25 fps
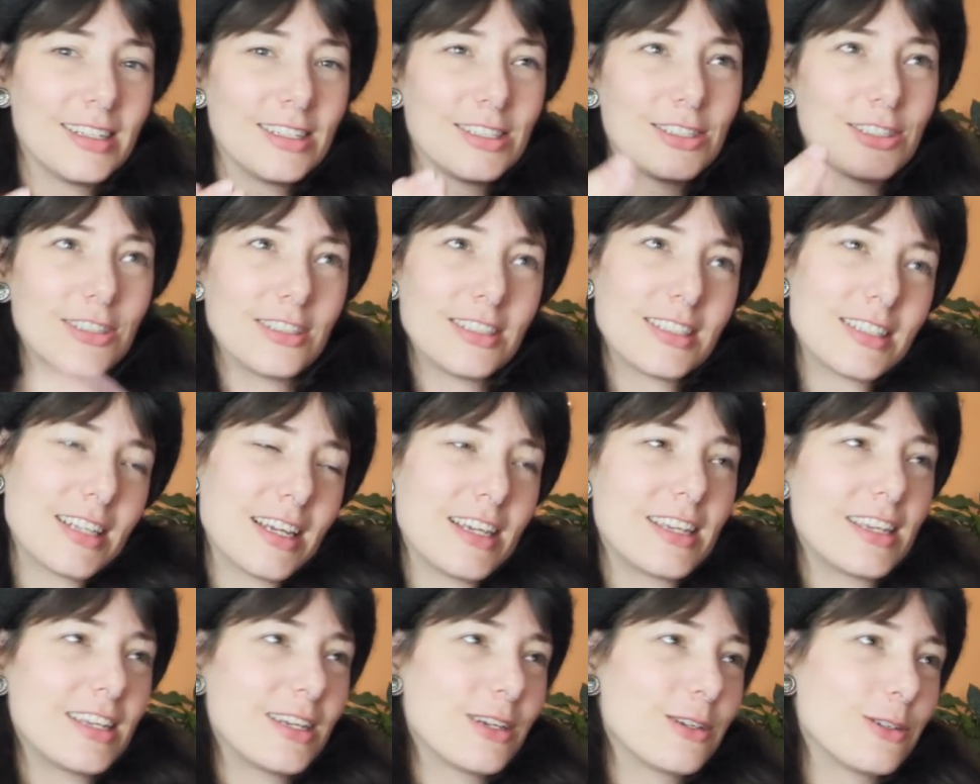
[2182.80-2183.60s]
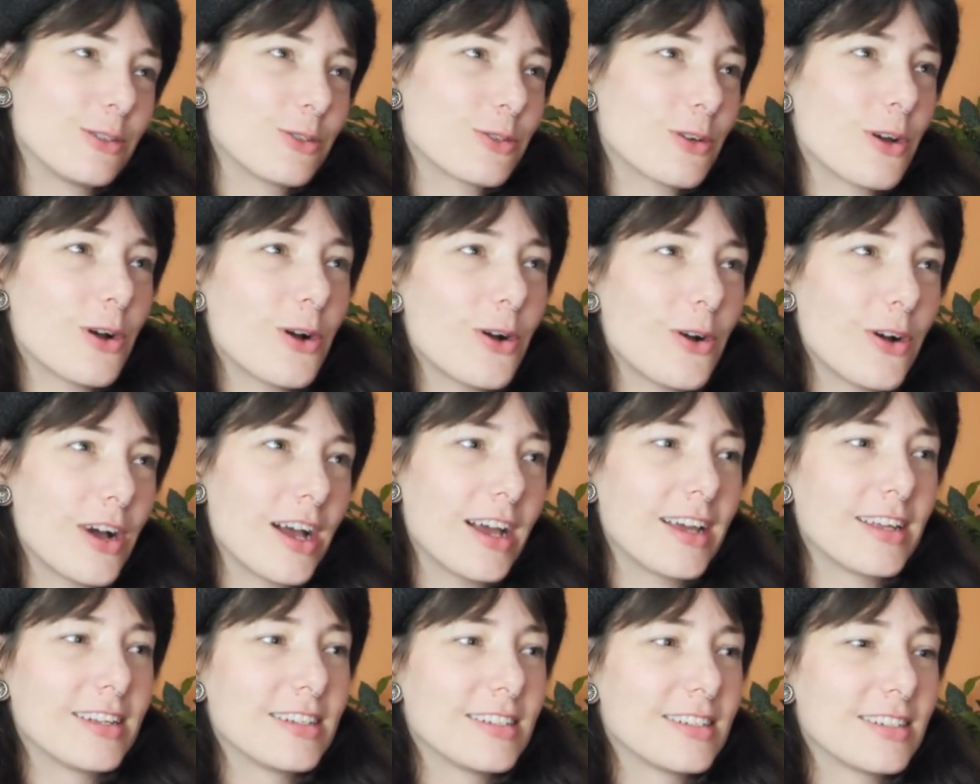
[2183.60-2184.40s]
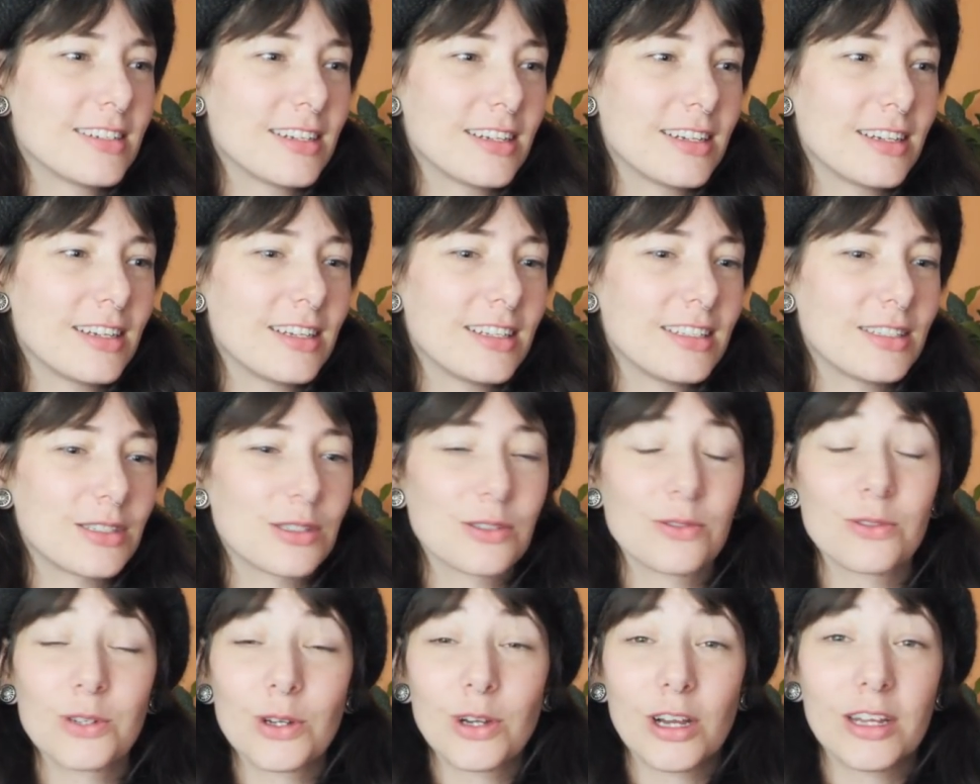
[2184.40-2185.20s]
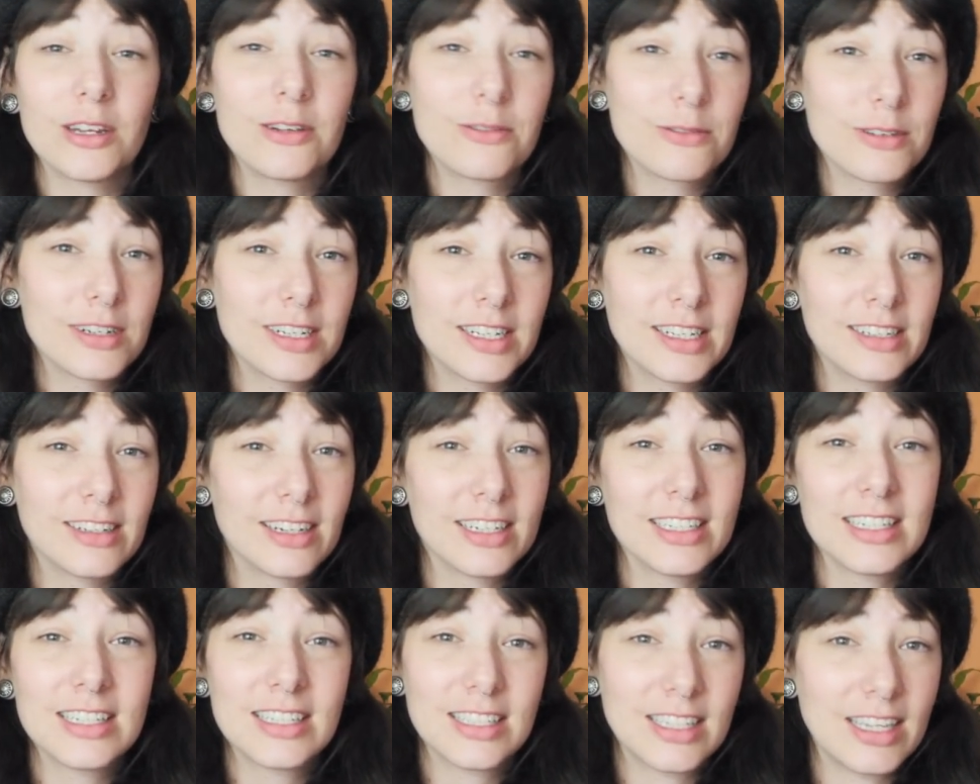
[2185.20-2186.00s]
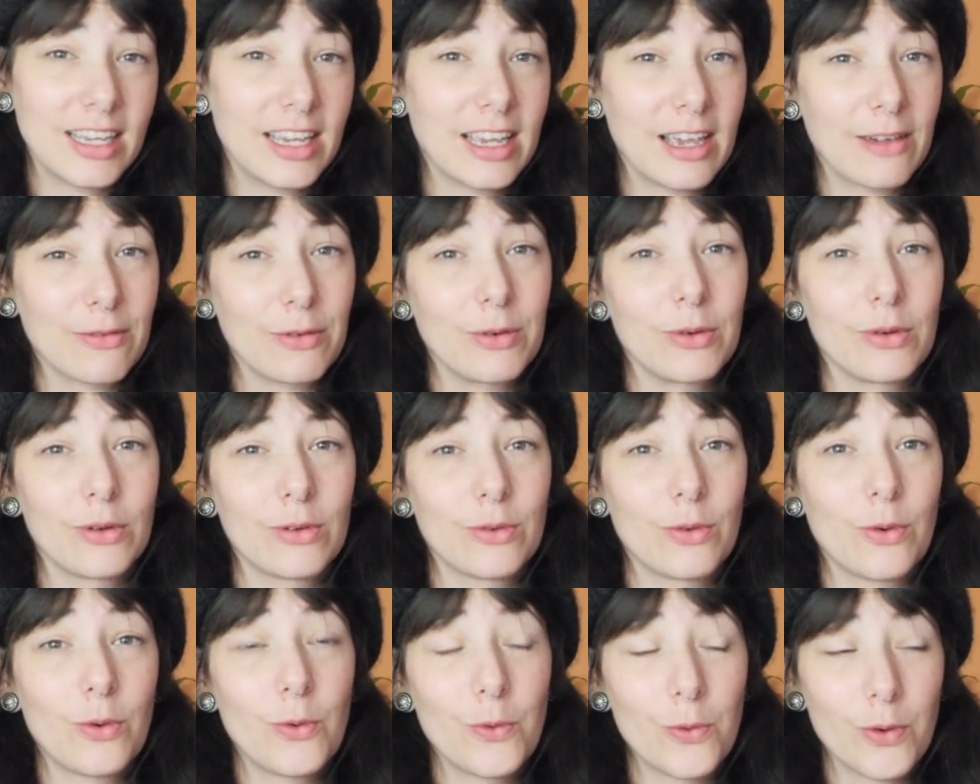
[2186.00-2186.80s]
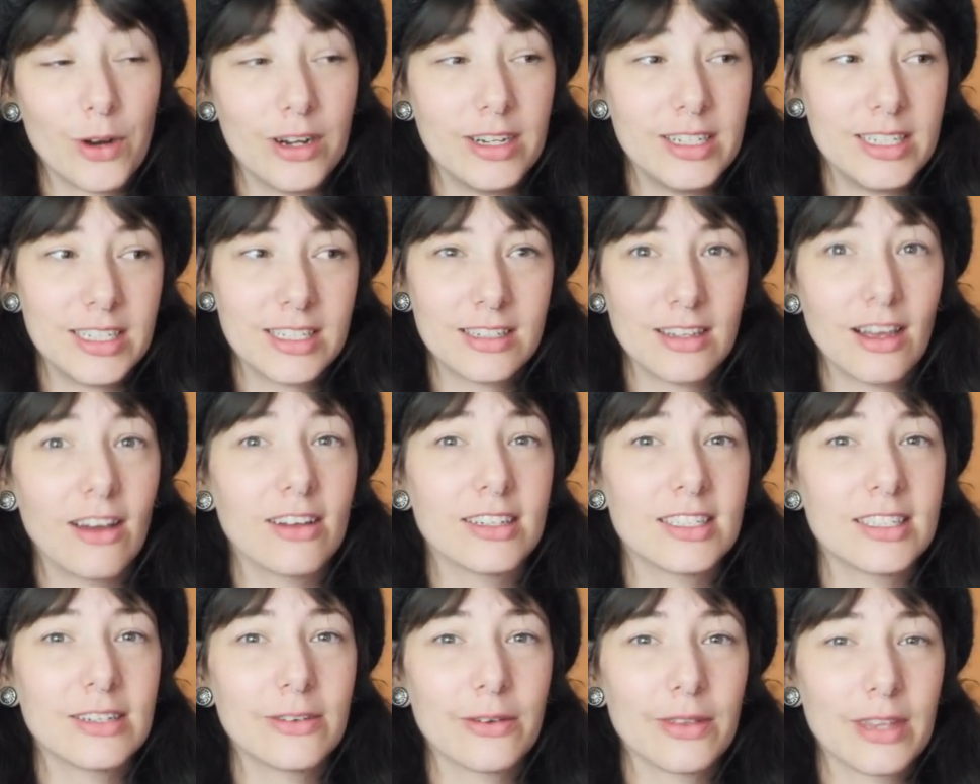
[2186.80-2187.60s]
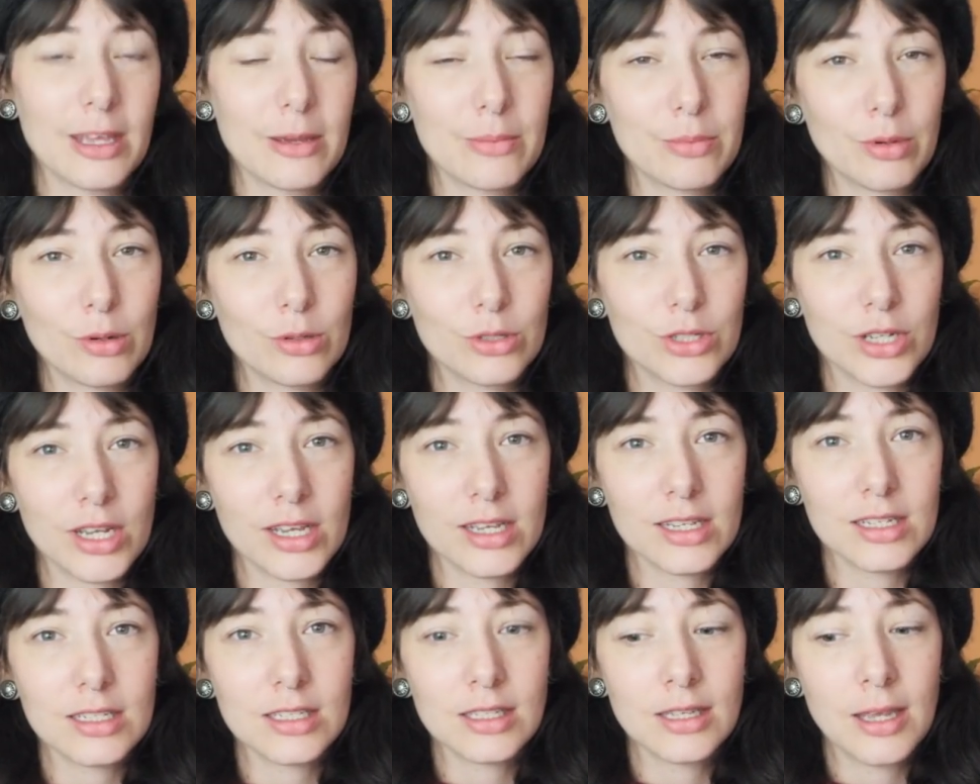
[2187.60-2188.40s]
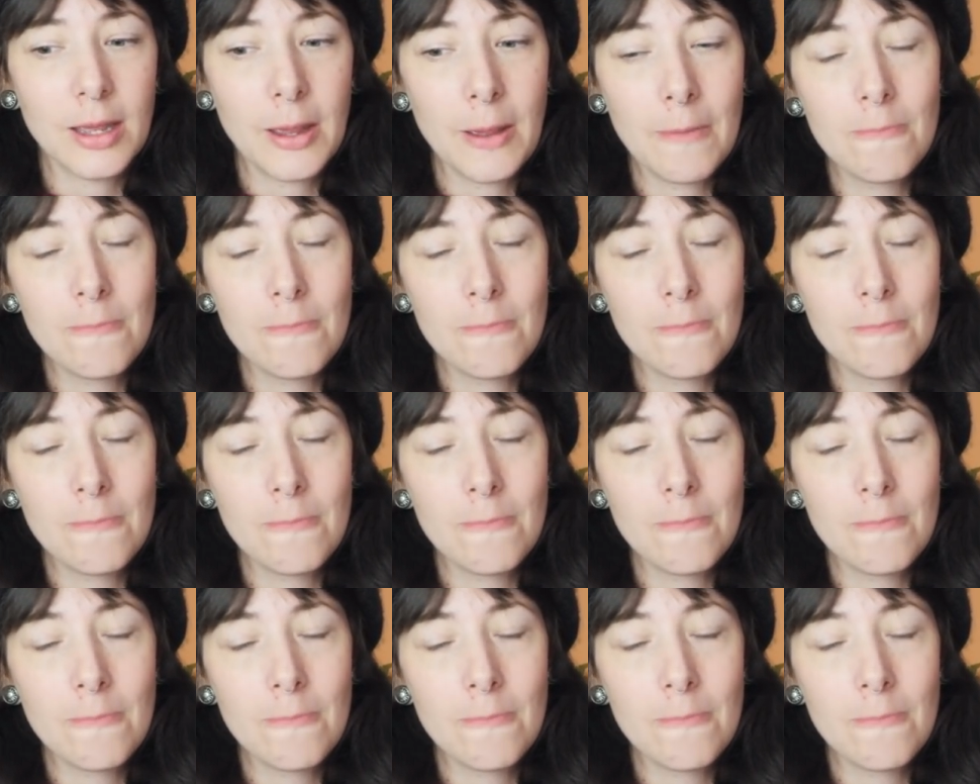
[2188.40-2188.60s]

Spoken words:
she's taking control, and it's kind of really nice seeing everyone already starting on their projects.